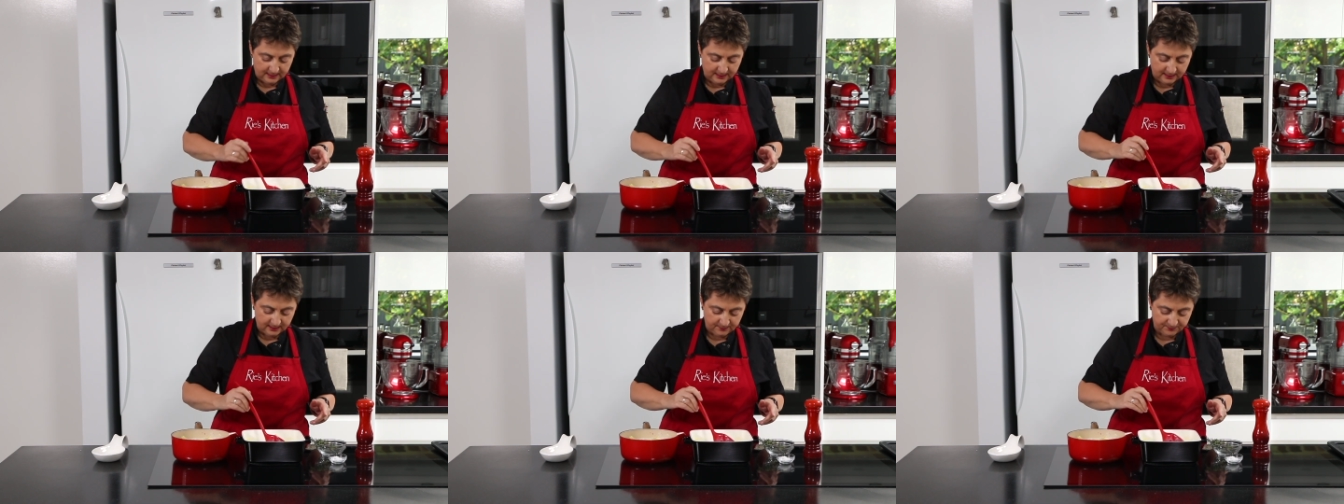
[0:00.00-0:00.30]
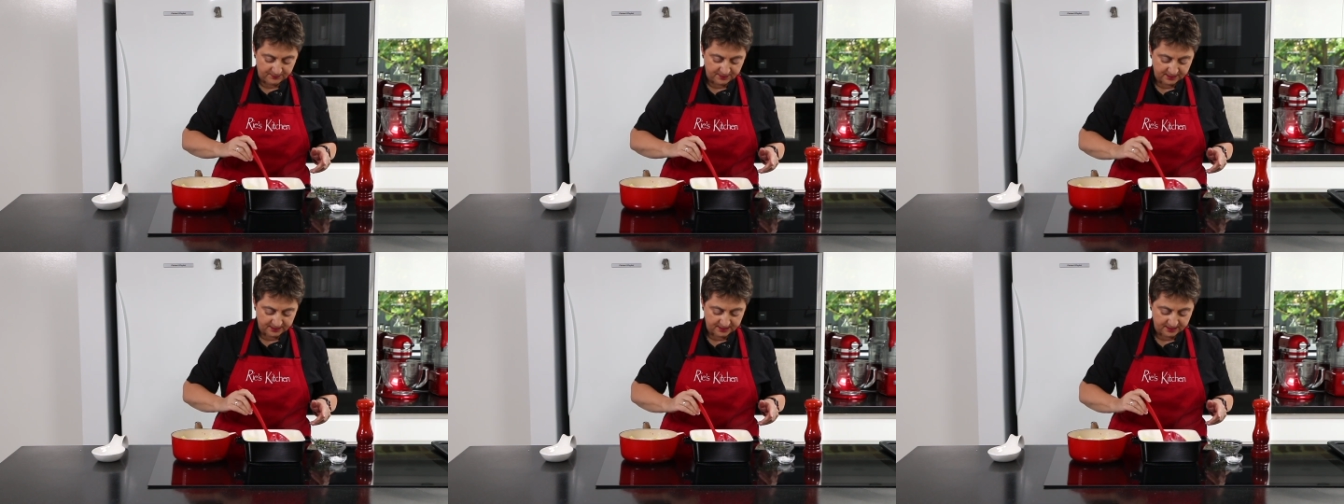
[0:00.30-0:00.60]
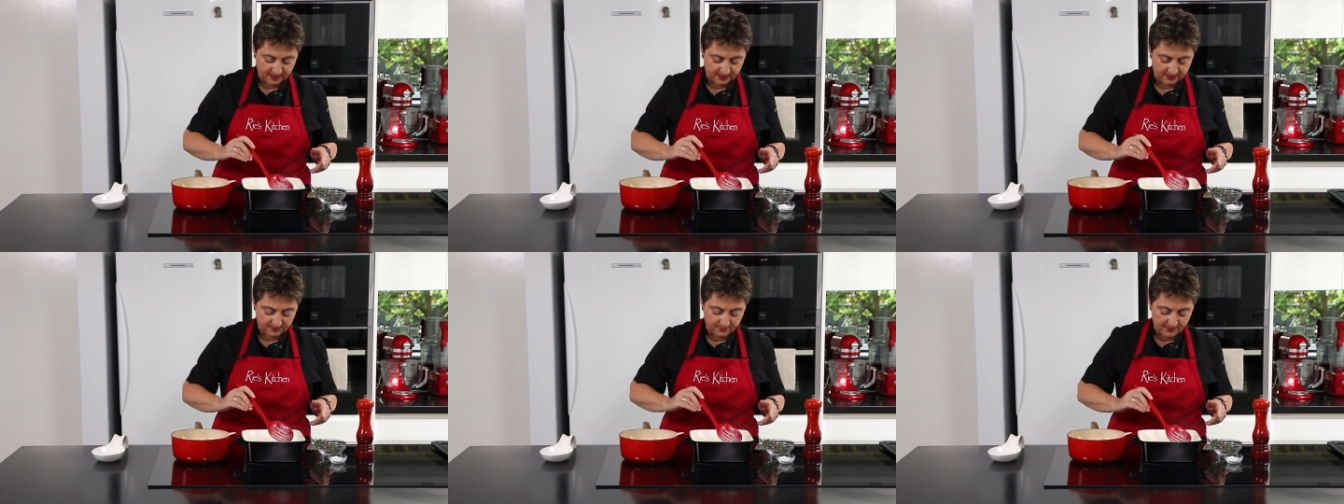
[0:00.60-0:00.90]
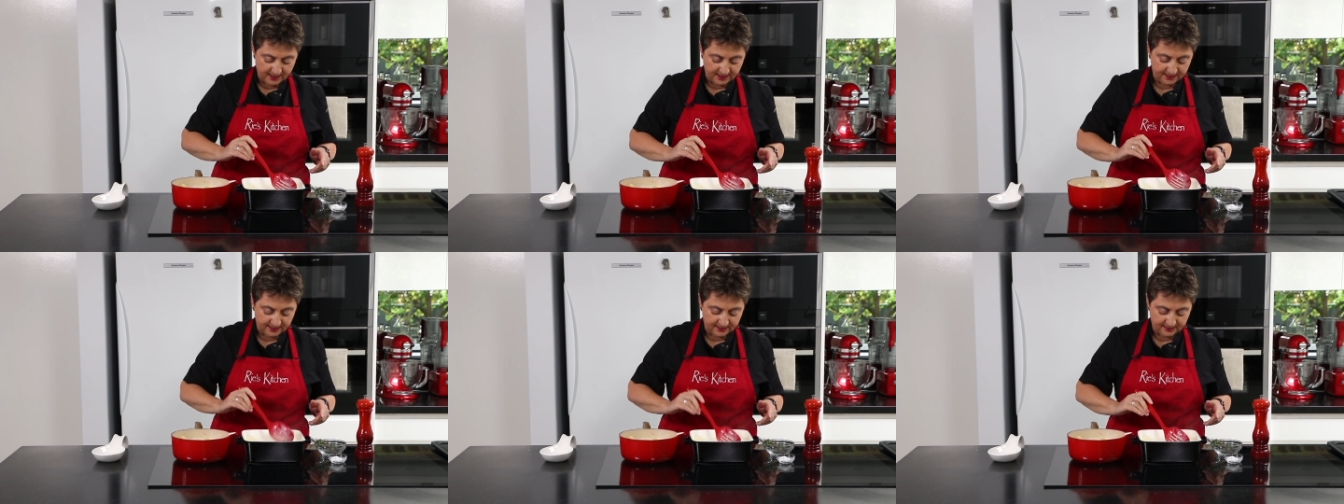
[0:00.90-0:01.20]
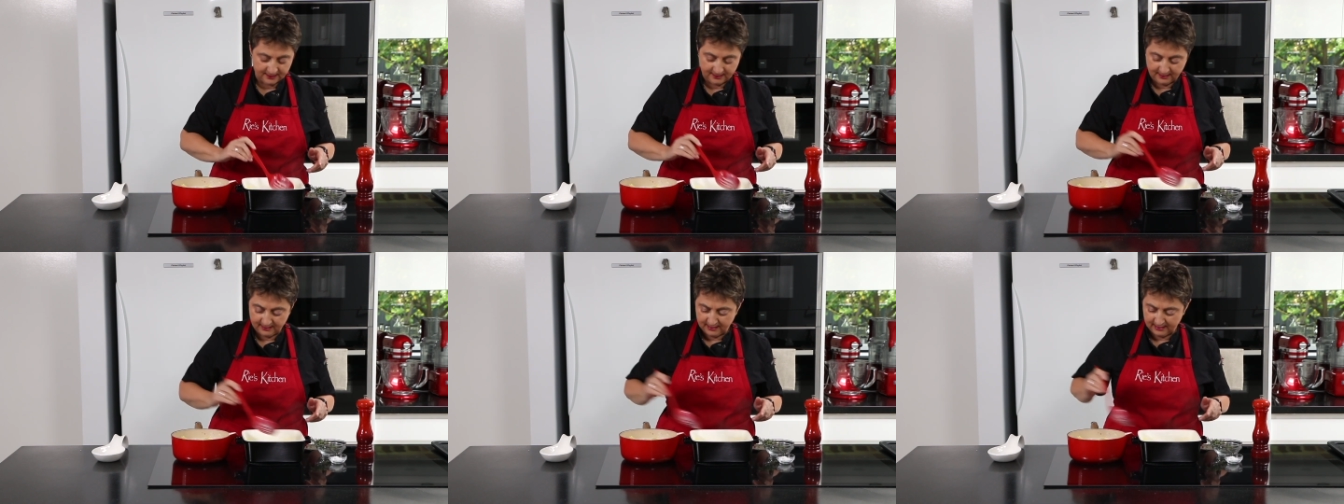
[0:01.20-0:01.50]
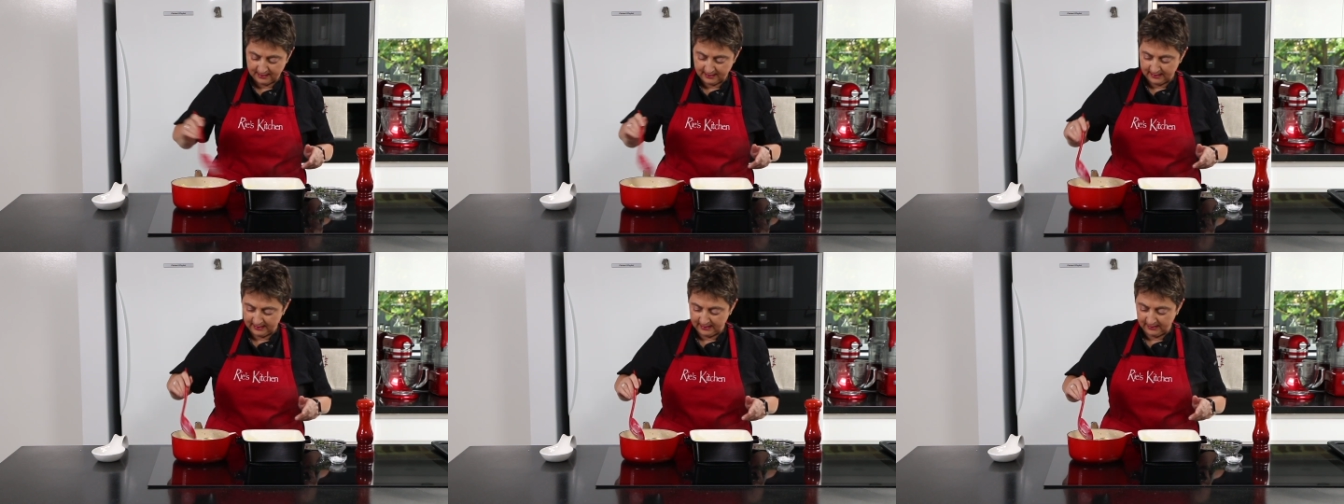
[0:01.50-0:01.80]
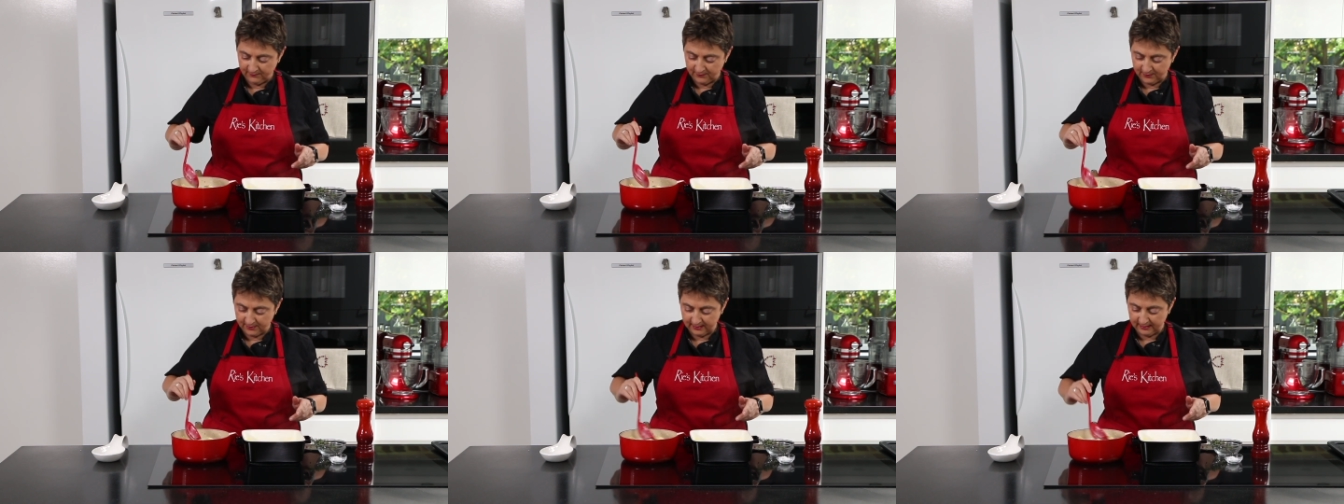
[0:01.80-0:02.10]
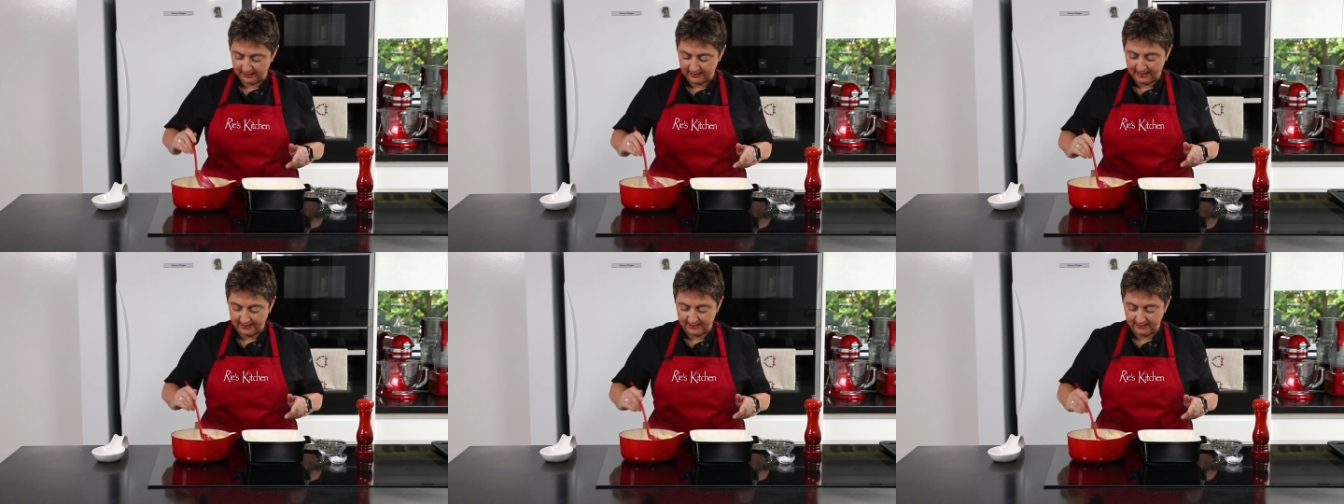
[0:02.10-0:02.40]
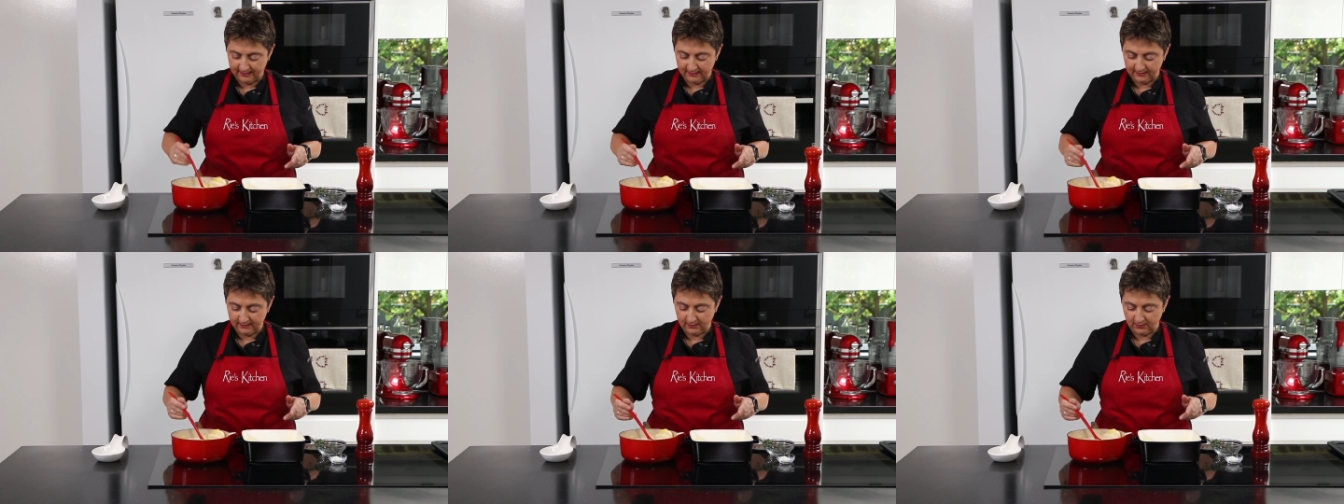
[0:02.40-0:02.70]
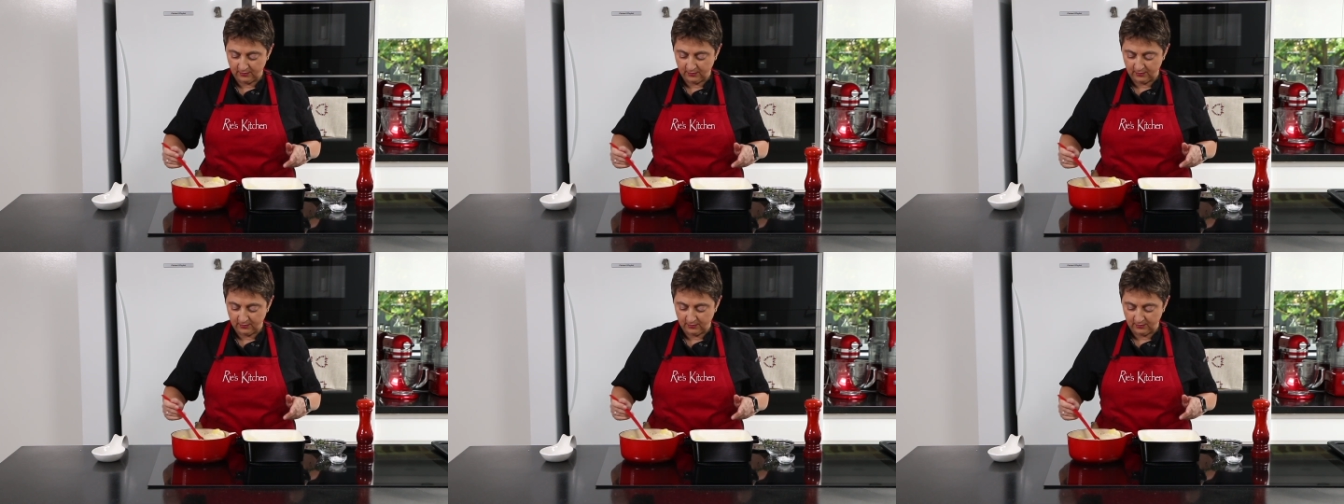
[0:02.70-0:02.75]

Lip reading: And I'm just going to make an even layer